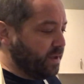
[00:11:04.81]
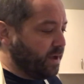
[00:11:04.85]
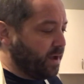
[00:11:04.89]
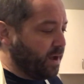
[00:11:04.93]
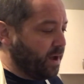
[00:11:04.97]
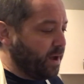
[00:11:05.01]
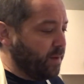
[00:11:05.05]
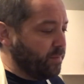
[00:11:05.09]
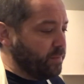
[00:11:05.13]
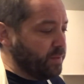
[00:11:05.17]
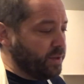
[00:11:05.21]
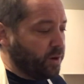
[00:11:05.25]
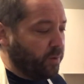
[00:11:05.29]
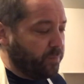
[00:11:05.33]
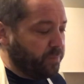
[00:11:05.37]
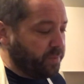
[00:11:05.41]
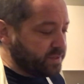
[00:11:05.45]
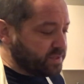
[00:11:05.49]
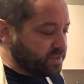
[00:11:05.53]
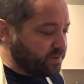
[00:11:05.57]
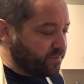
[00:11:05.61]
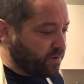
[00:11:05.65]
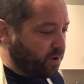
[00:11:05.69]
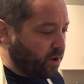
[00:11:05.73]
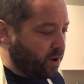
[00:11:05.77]
Little
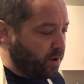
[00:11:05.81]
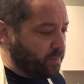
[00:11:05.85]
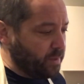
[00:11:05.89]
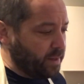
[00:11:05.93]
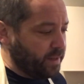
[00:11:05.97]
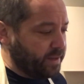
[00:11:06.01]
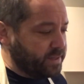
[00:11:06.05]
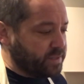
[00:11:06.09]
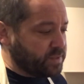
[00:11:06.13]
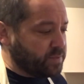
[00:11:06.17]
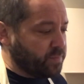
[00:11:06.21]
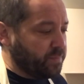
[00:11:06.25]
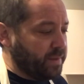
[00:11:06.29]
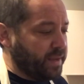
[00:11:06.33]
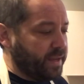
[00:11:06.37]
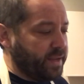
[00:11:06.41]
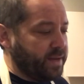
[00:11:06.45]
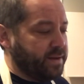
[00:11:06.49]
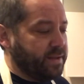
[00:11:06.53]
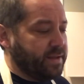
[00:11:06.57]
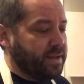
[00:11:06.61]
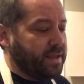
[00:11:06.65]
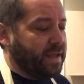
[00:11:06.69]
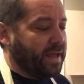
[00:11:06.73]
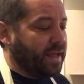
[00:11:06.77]
bits of caramelized
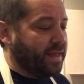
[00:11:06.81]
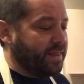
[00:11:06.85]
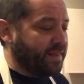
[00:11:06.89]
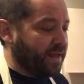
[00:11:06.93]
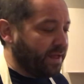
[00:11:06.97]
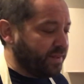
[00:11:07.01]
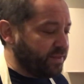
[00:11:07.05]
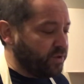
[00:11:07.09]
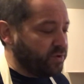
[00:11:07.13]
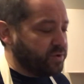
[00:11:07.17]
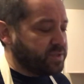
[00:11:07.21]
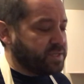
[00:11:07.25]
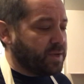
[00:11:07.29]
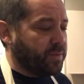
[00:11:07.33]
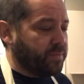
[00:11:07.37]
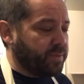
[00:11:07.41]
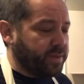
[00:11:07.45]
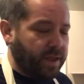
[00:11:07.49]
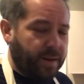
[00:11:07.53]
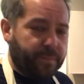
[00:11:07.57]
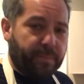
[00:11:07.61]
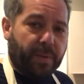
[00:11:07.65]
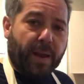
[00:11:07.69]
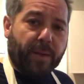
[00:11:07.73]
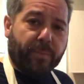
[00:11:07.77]
meat, and then there's some of
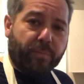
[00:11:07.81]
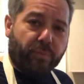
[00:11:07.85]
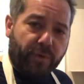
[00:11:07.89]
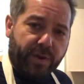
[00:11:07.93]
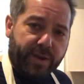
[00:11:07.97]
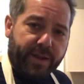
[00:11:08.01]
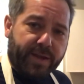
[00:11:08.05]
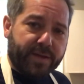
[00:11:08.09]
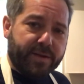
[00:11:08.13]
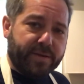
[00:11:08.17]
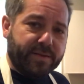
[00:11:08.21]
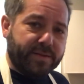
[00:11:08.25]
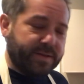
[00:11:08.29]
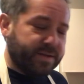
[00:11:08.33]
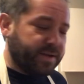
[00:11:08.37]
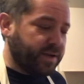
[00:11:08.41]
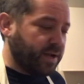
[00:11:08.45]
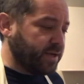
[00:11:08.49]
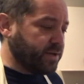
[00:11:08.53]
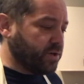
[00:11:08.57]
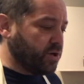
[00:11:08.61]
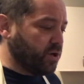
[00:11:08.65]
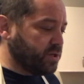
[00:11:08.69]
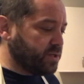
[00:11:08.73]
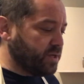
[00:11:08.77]
that paprika that
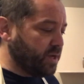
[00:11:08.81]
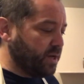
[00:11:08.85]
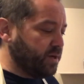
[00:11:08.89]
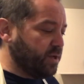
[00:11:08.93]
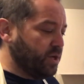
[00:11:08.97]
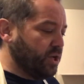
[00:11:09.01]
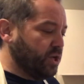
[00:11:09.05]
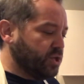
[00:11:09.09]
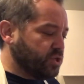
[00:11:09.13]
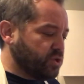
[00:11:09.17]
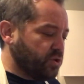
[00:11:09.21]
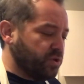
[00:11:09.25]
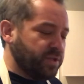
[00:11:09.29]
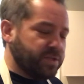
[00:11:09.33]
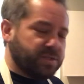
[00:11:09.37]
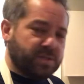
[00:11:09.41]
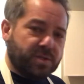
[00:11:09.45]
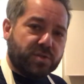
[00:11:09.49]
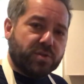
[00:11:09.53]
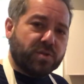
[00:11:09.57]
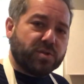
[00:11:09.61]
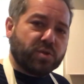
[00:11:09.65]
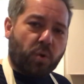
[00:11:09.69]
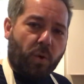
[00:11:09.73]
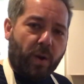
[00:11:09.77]
got cooked on. So this
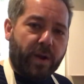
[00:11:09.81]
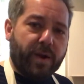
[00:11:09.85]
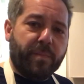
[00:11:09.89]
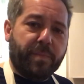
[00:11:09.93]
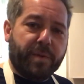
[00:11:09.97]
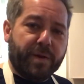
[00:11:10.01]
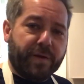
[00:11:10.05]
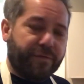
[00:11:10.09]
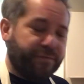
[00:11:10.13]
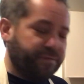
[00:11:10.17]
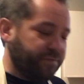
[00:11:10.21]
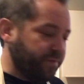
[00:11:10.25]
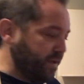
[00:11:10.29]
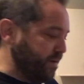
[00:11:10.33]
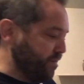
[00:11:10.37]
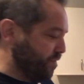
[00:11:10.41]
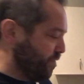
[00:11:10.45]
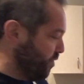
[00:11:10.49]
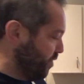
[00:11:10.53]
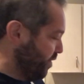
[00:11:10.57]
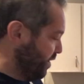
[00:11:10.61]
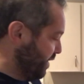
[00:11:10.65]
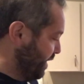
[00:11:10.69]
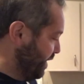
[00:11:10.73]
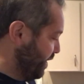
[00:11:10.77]
is just quite a bit of
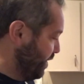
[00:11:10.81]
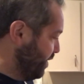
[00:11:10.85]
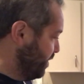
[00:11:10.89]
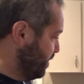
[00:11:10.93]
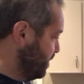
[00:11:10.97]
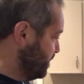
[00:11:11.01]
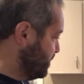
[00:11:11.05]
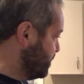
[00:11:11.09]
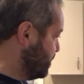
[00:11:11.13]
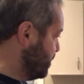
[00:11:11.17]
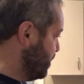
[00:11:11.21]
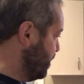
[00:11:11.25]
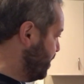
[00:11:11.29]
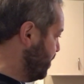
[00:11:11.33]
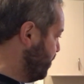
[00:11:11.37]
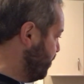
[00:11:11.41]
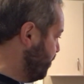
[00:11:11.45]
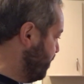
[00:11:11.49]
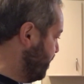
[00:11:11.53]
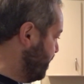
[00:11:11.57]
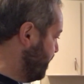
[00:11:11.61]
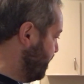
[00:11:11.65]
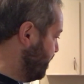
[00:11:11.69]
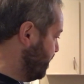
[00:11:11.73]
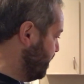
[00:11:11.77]
flavor in here, as you know,
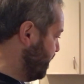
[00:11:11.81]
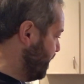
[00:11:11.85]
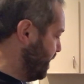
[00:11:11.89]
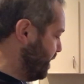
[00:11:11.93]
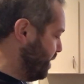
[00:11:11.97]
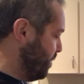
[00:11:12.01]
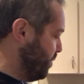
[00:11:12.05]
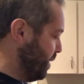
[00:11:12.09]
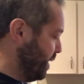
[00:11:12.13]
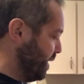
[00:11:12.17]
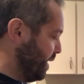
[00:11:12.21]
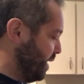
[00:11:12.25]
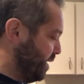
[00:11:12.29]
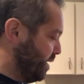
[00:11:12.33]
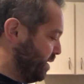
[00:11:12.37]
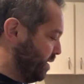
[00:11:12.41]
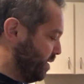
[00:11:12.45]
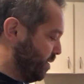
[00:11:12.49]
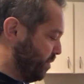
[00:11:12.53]
anybody